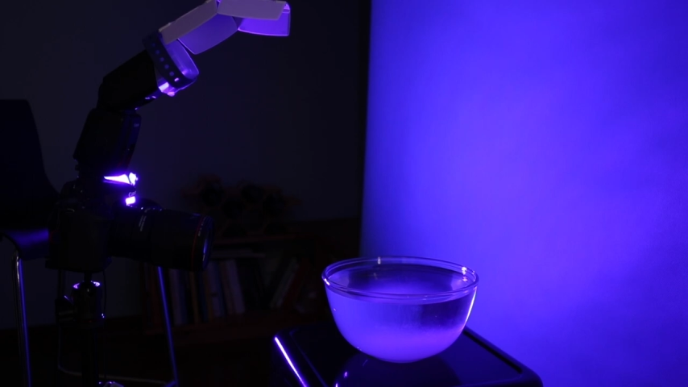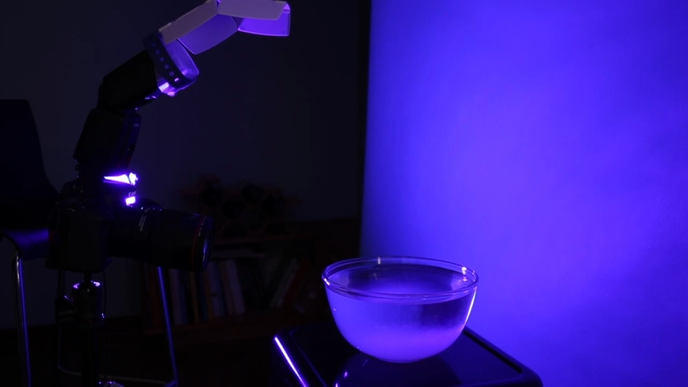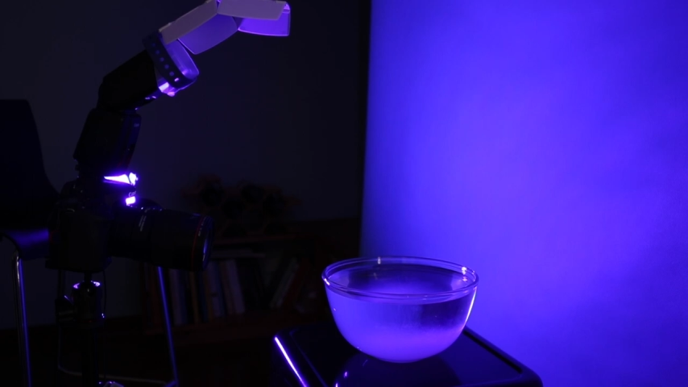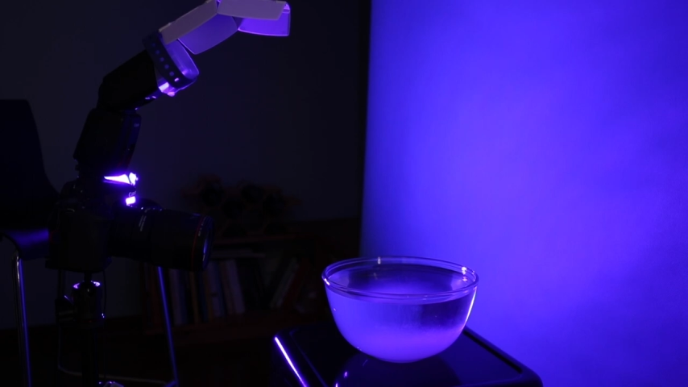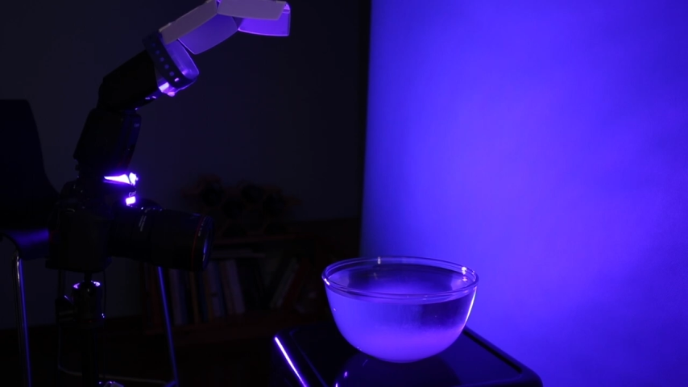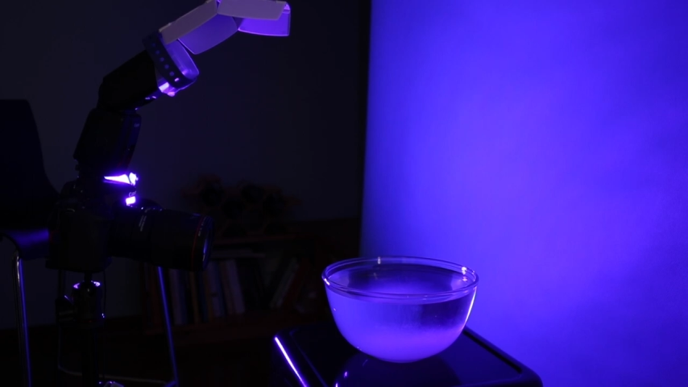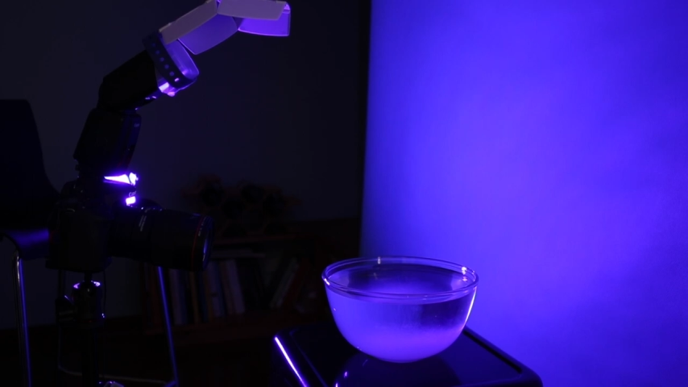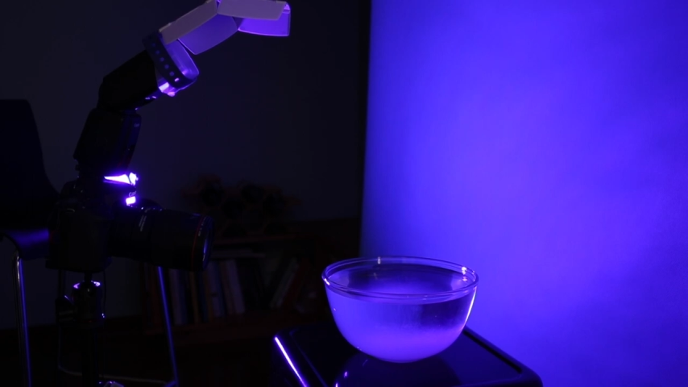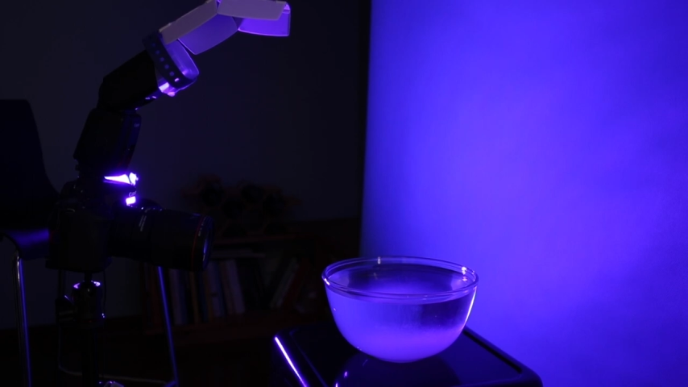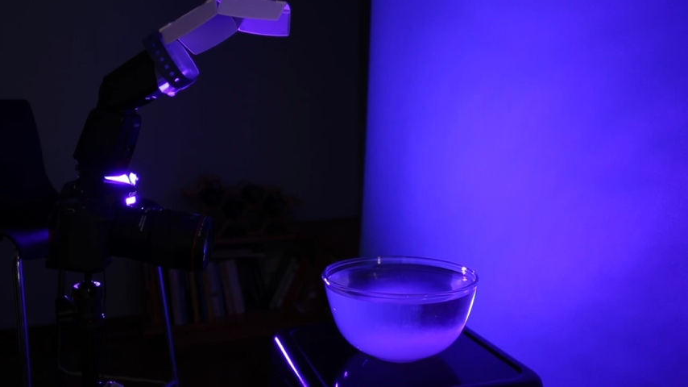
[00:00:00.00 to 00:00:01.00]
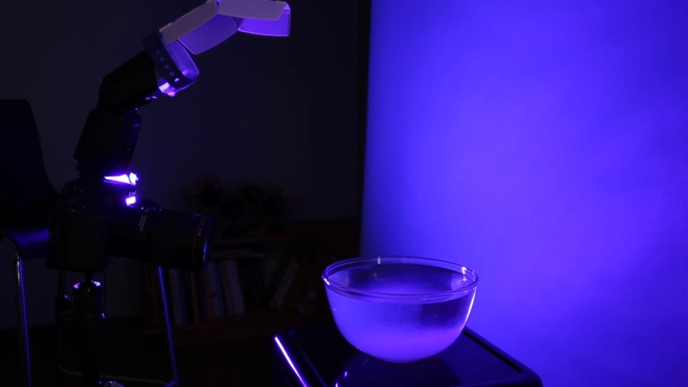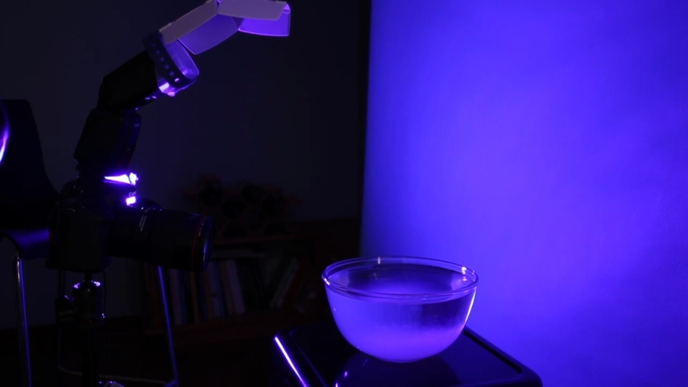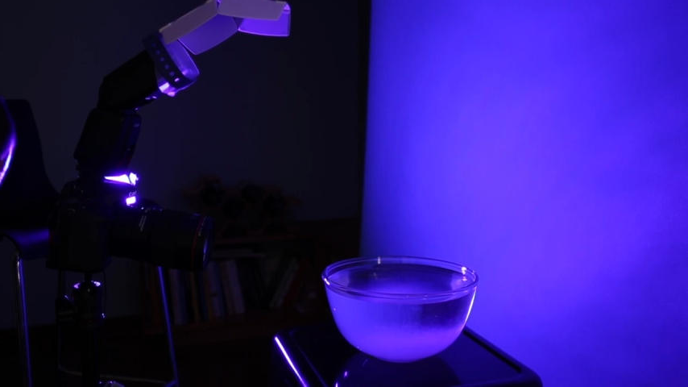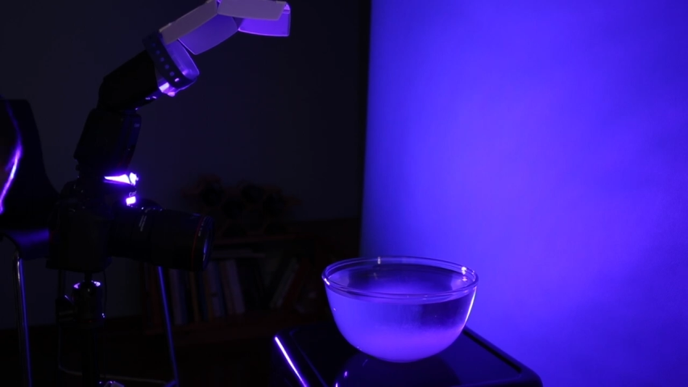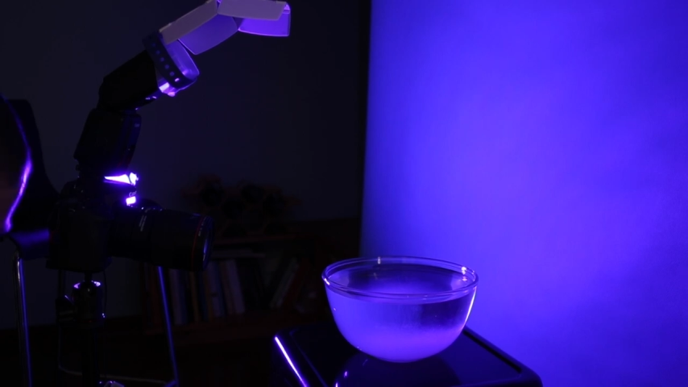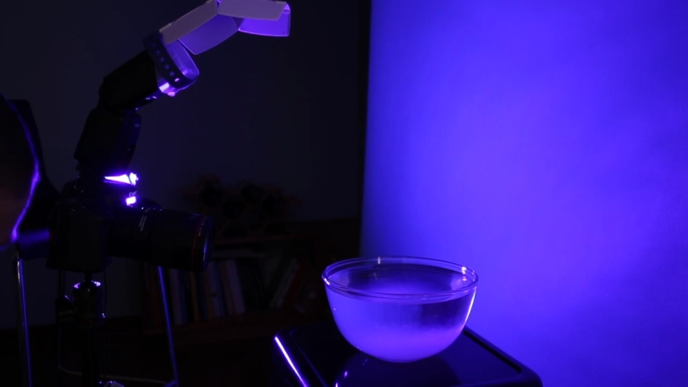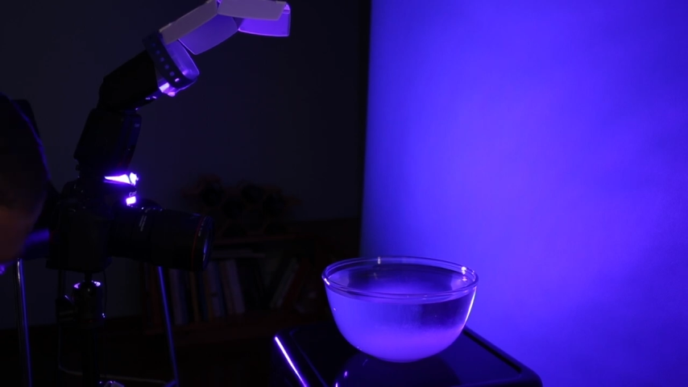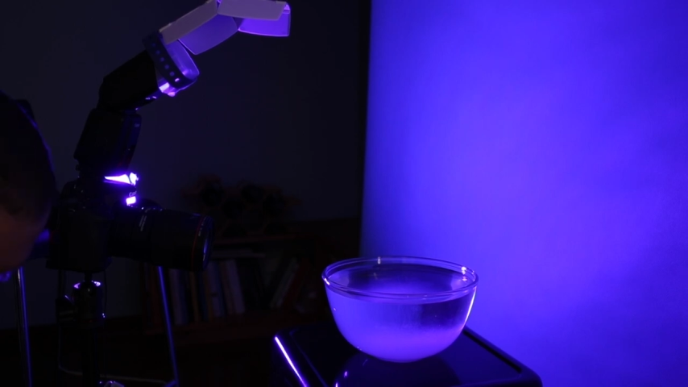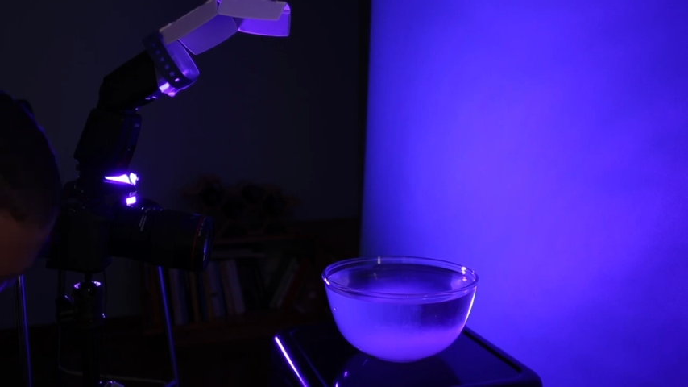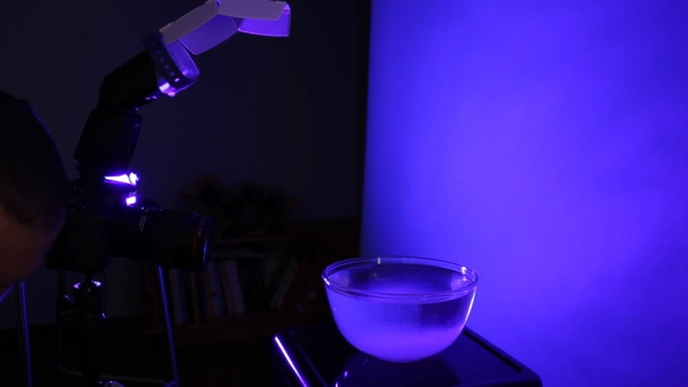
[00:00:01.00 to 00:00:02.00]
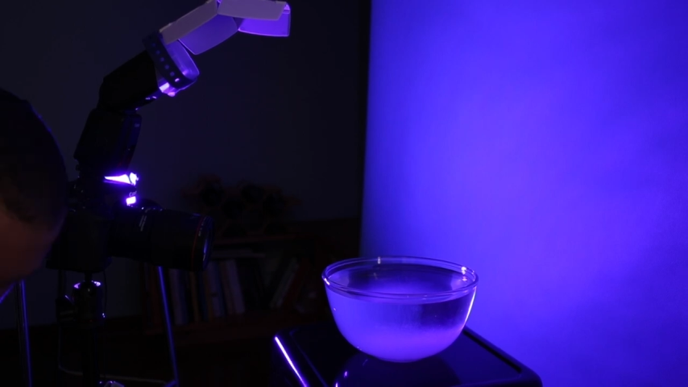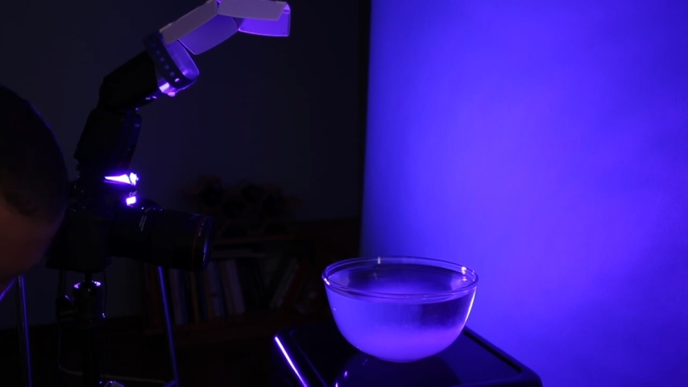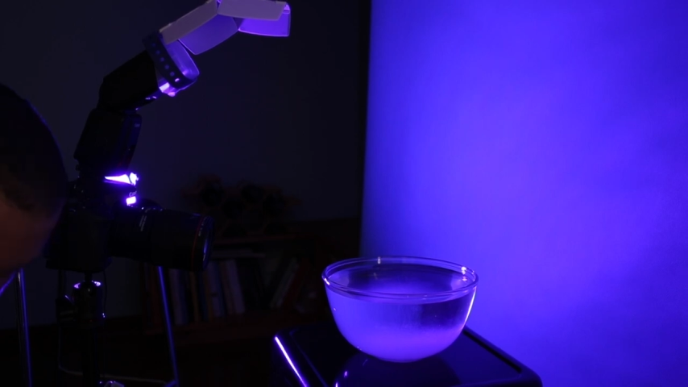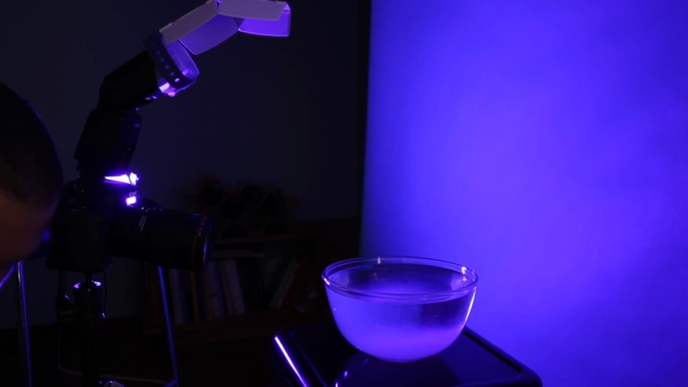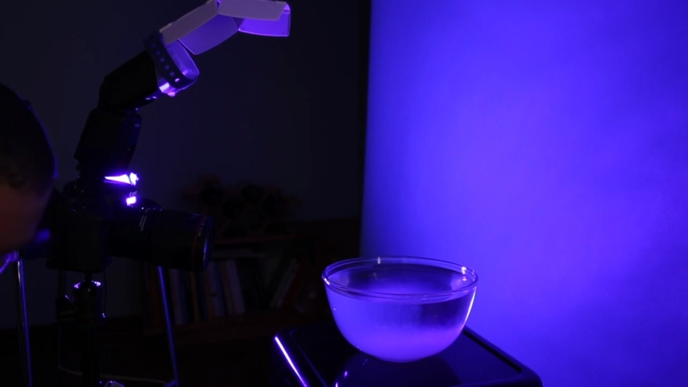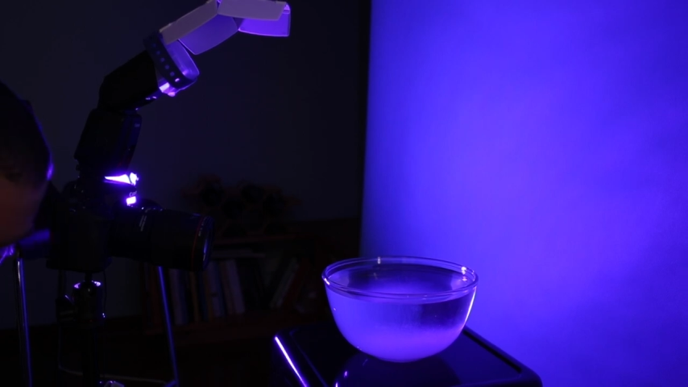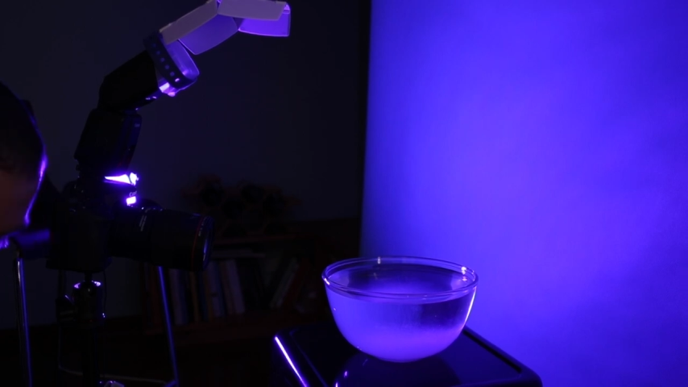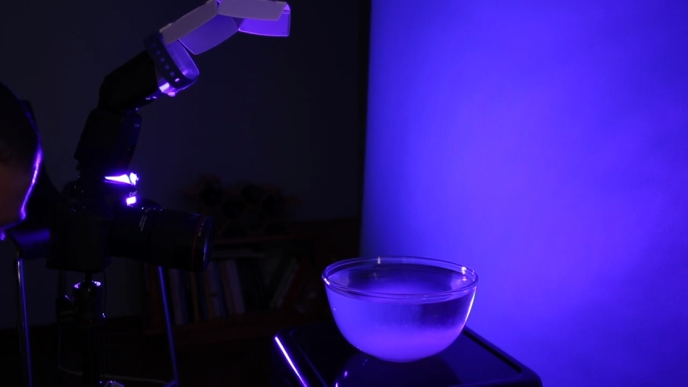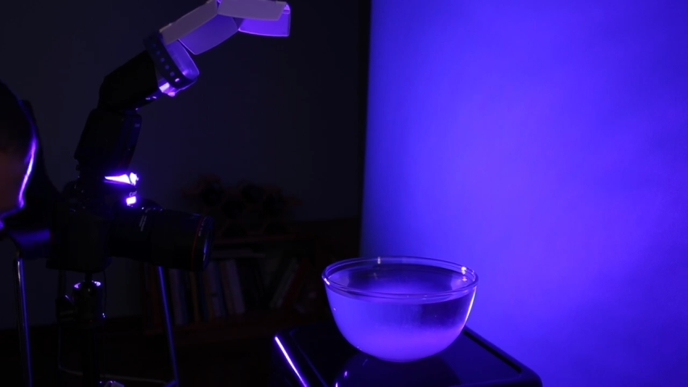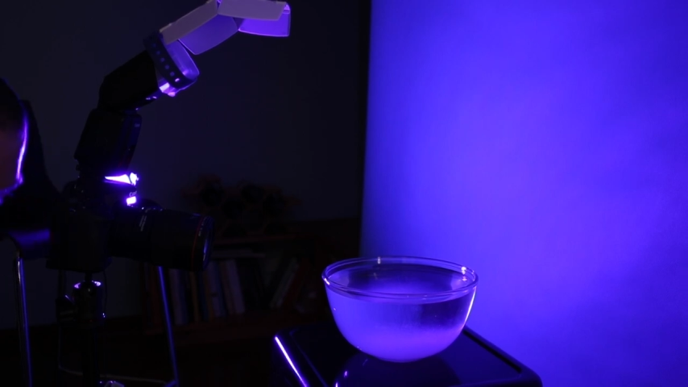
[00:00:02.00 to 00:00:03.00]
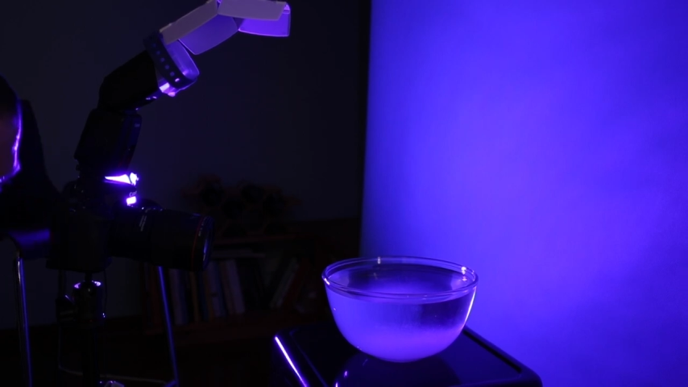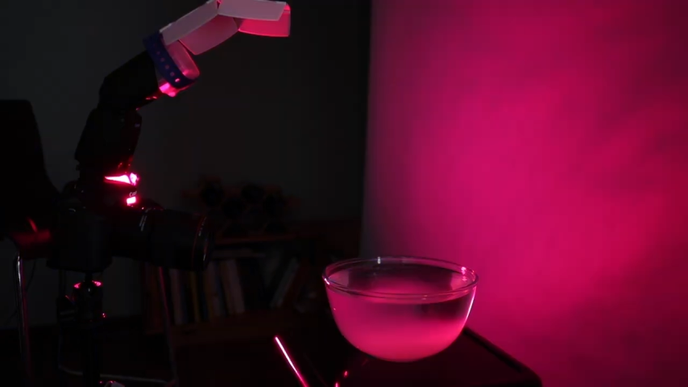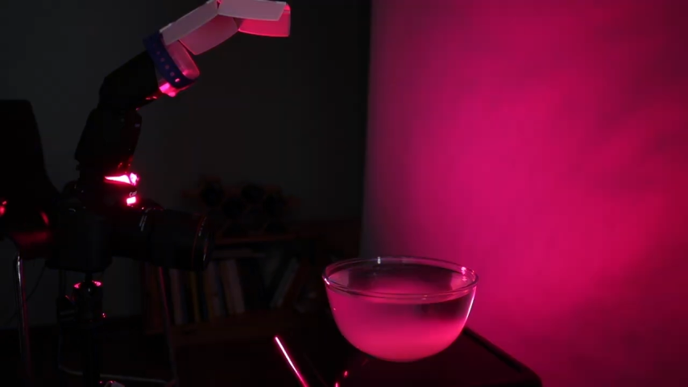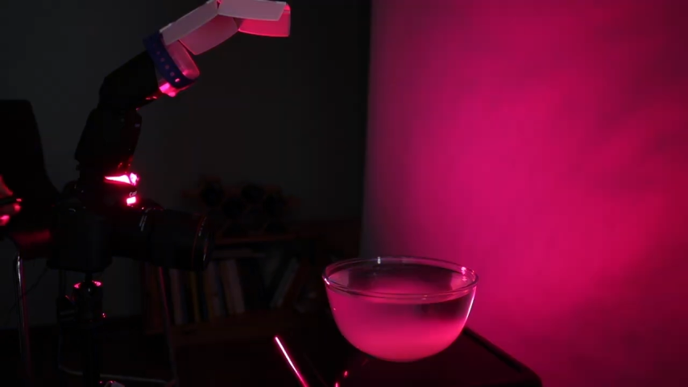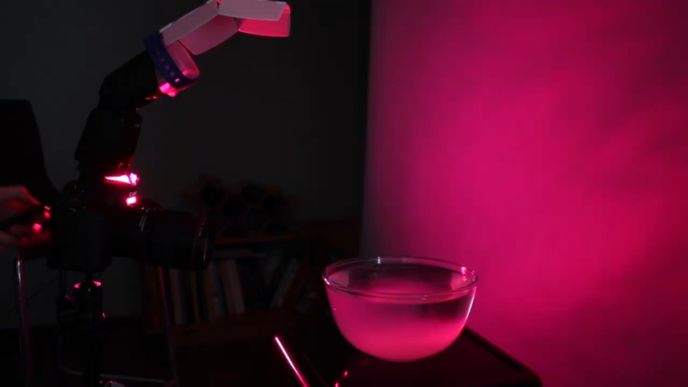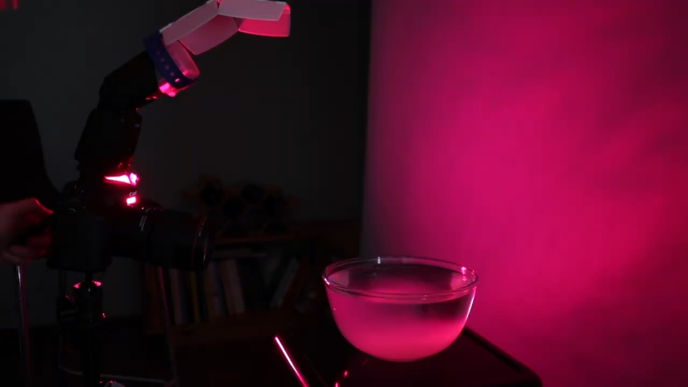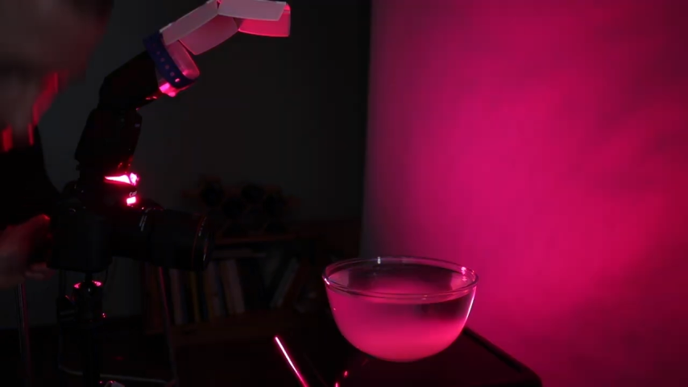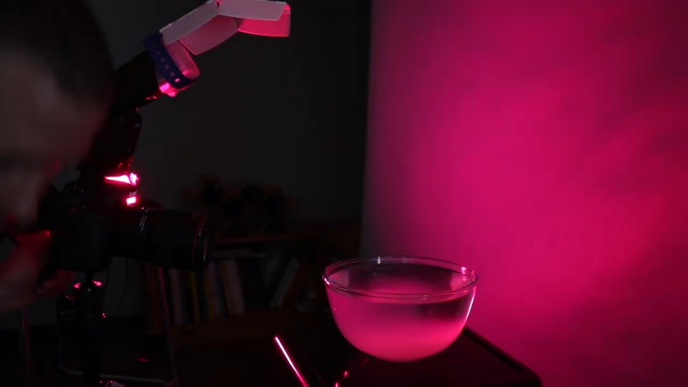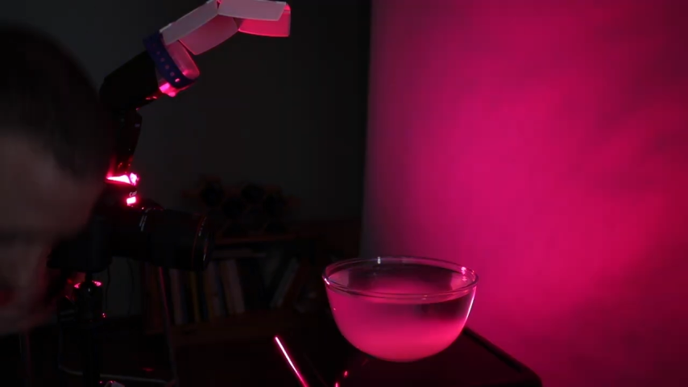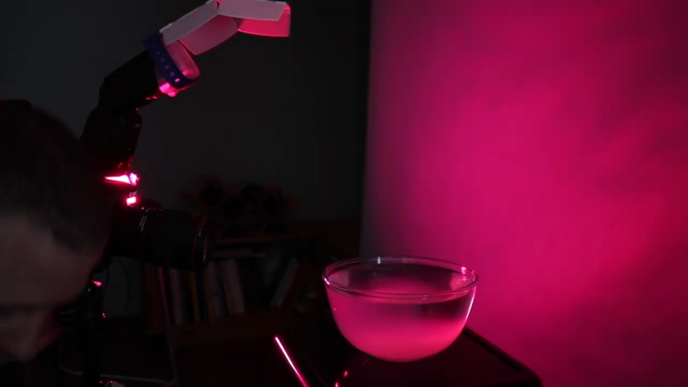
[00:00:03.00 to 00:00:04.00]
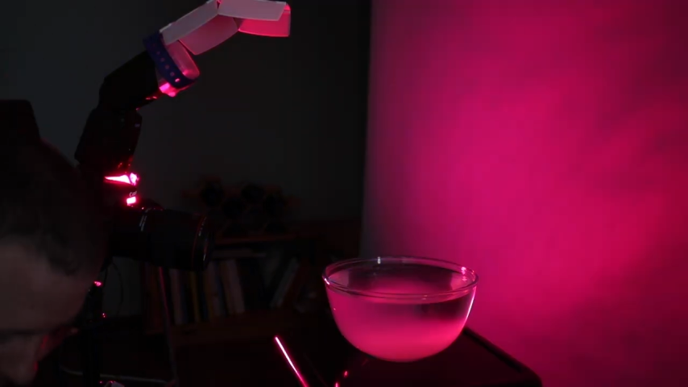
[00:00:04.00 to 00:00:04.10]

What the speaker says: (no speaker visible)